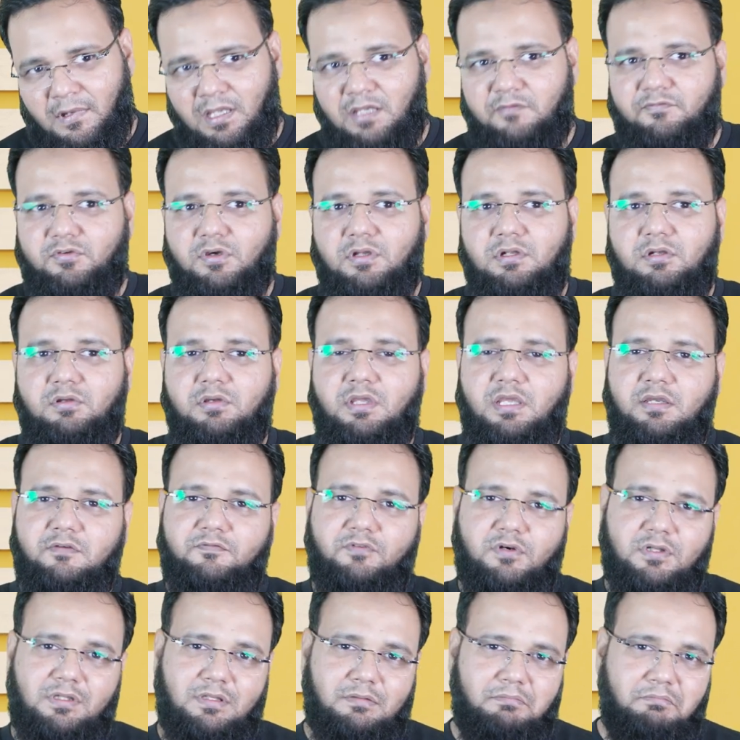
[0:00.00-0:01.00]
If you're looking
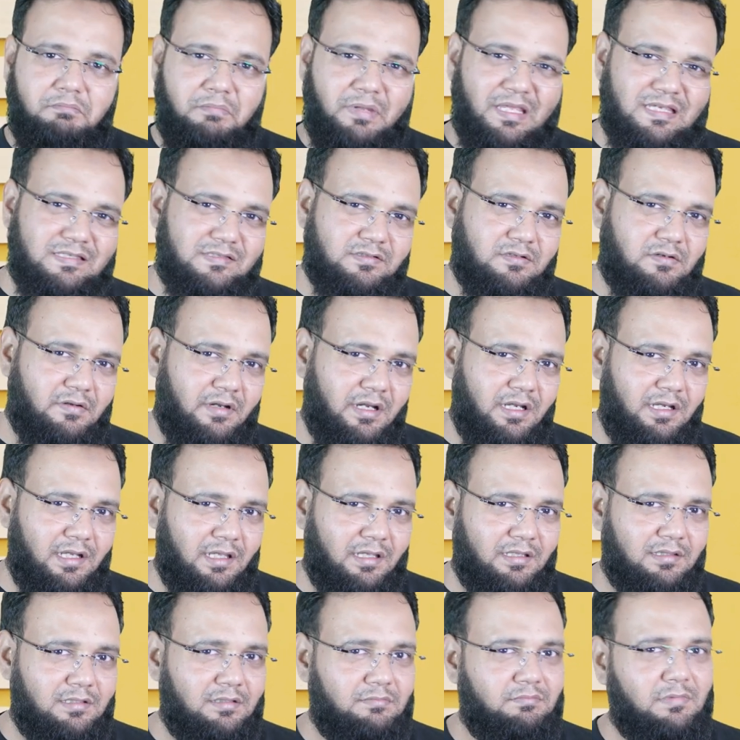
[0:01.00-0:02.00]
for the best
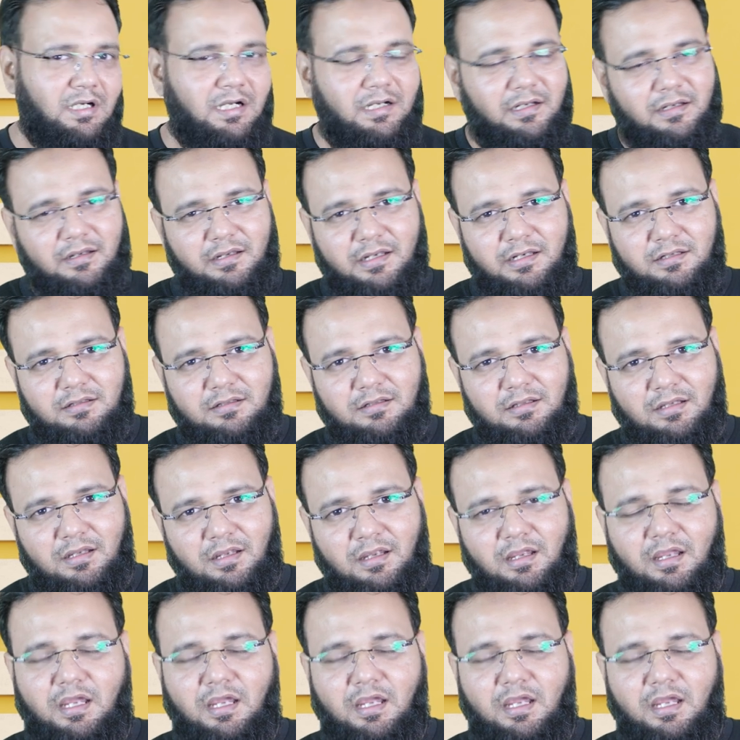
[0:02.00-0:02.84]
training in the market